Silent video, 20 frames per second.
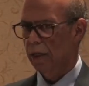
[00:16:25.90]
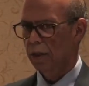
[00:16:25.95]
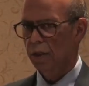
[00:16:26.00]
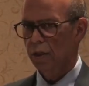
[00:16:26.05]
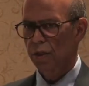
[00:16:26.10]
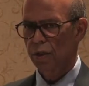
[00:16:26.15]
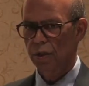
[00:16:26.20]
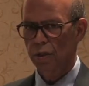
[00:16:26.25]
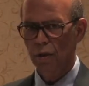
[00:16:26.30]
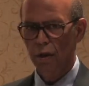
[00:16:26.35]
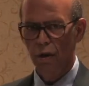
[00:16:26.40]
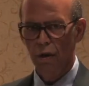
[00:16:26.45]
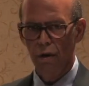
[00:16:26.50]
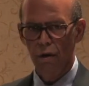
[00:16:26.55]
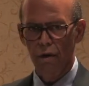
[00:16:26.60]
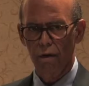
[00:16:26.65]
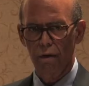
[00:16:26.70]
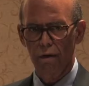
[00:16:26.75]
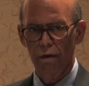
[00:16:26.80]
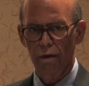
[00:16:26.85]
to
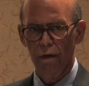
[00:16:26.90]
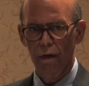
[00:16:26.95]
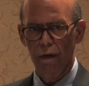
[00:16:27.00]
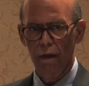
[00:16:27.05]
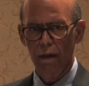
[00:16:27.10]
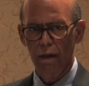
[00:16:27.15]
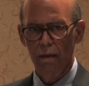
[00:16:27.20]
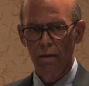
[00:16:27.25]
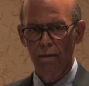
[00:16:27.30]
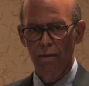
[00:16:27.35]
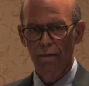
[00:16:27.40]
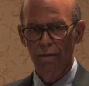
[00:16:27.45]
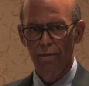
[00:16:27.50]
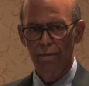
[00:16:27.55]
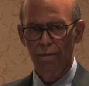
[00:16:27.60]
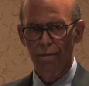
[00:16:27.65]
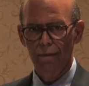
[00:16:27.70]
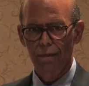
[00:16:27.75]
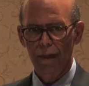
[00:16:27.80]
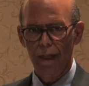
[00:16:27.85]
serve,
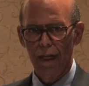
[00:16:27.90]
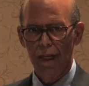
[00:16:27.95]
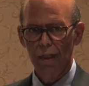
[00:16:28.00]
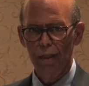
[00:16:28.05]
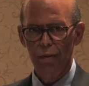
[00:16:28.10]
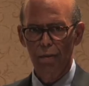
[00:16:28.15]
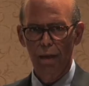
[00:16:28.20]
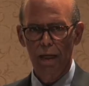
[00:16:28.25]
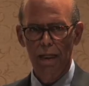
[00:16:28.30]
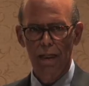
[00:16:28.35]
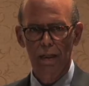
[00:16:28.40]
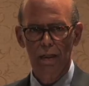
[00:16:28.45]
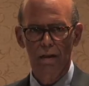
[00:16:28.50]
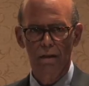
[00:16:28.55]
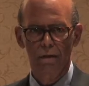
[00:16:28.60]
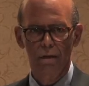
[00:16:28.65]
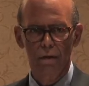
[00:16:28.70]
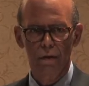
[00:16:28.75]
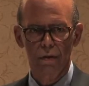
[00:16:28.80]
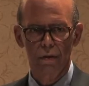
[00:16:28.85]
and to make a
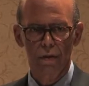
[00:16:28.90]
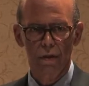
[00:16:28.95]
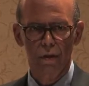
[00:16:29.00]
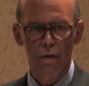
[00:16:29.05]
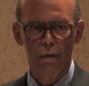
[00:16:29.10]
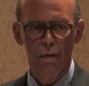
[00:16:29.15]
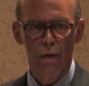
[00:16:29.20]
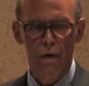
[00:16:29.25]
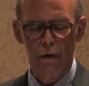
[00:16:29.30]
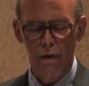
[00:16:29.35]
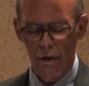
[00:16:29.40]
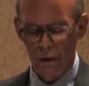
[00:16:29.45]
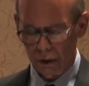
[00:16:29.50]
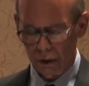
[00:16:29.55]
difference in the world.